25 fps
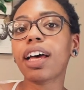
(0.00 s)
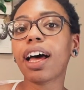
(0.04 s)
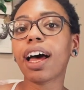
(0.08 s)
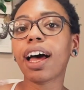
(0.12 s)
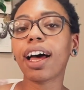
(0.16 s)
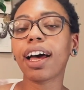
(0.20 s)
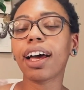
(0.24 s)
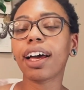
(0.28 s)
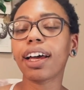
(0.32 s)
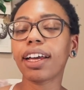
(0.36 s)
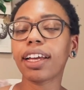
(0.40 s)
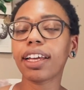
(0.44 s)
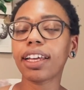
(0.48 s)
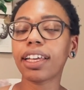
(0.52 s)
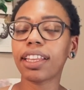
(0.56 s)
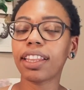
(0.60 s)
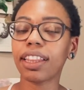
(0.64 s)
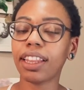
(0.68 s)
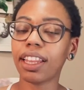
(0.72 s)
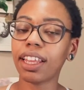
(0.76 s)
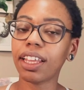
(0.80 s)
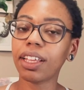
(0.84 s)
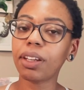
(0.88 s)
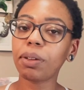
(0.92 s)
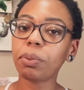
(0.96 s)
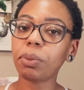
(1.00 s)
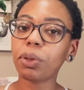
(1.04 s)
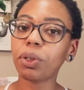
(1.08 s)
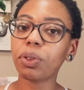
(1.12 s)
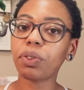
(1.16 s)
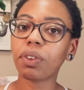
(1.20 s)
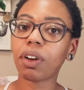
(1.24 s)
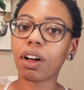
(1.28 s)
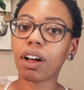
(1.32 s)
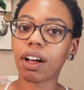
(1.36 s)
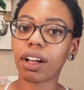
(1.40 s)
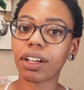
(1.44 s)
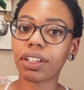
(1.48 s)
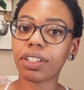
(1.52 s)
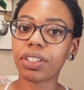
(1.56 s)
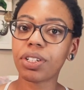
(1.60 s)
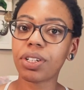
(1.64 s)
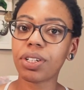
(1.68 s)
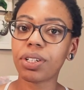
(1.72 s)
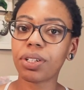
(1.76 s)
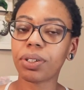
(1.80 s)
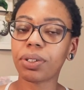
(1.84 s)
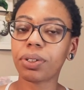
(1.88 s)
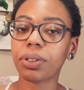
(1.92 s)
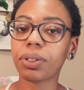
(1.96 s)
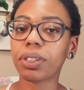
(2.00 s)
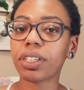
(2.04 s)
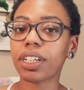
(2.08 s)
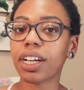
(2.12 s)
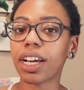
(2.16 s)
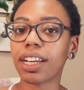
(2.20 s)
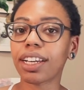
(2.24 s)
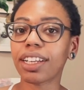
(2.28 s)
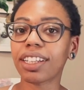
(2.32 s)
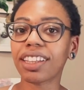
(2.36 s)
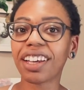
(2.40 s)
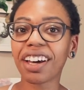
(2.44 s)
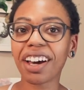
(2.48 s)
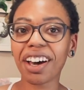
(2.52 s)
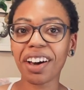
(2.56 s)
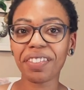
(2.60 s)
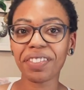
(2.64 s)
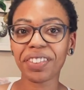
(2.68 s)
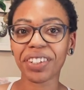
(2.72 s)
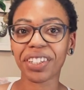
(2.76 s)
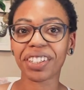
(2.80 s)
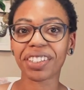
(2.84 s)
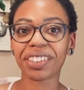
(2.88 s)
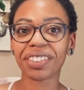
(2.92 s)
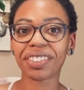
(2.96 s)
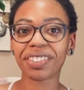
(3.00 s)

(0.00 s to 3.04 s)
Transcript: I can then move on to creating the cover.